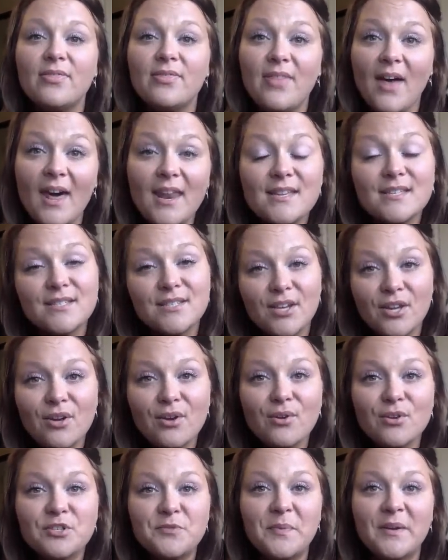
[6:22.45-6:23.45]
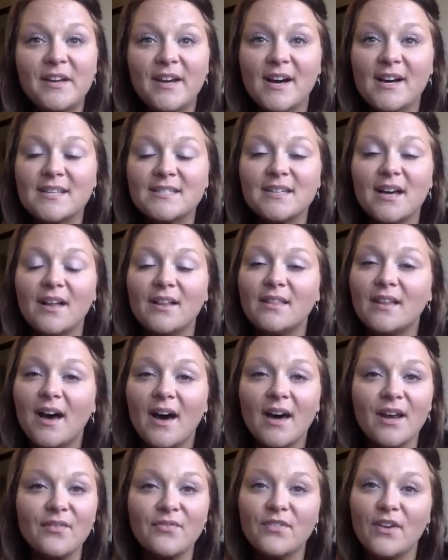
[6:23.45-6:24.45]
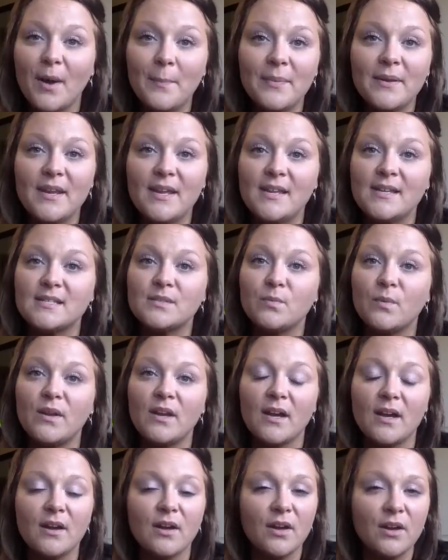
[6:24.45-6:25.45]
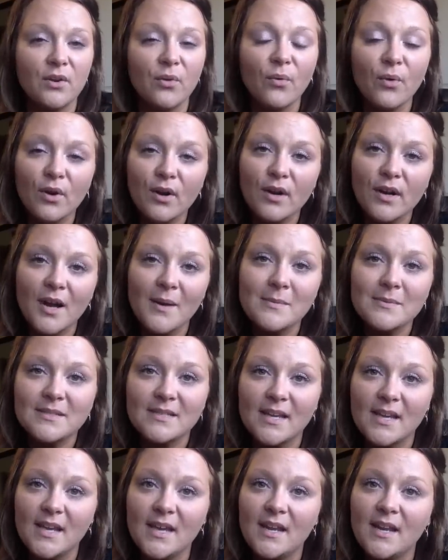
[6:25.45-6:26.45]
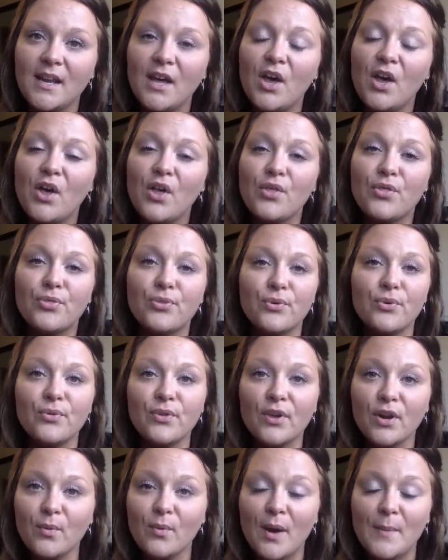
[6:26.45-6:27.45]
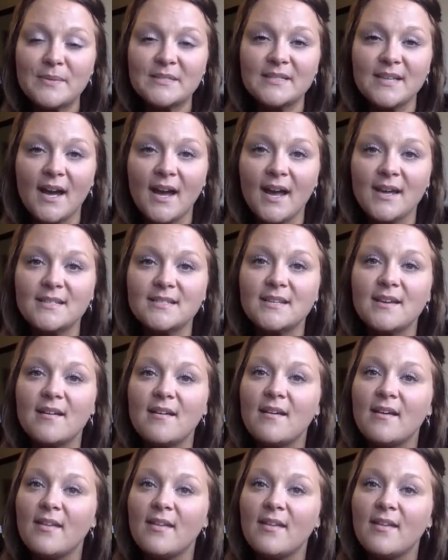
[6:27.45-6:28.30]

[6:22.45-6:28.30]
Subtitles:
that is huge, because a lot of companies, when an order comes in through their website,